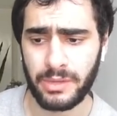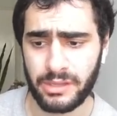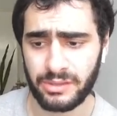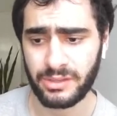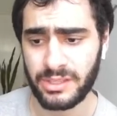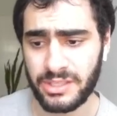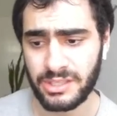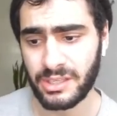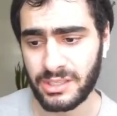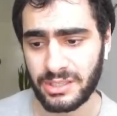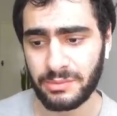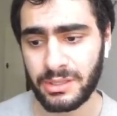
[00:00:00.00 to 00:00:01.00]
and this is
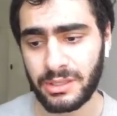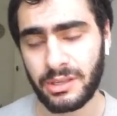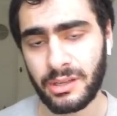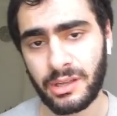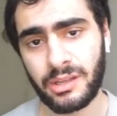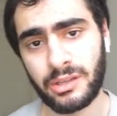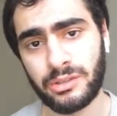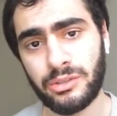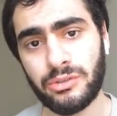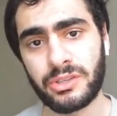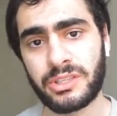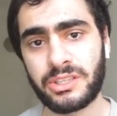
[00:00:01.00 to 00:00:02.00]
like something
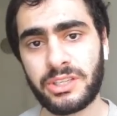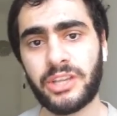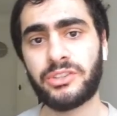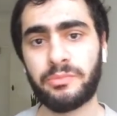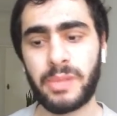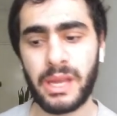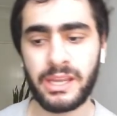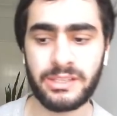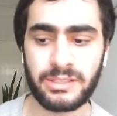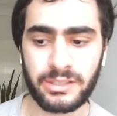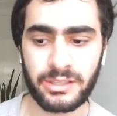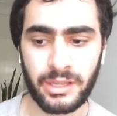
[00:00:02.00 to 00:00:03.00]
new, change of
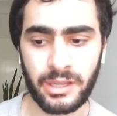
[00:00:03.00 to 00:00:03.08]
pace.